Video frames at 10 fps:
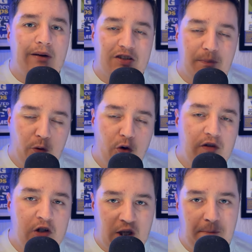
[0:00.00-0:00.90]
it's a
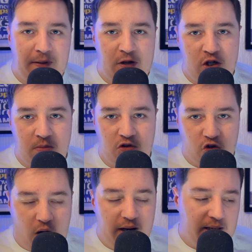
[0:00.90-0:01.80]
proven championship
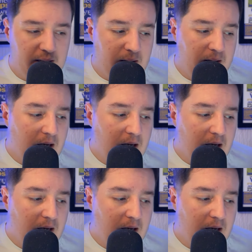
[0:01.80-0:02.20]
striker.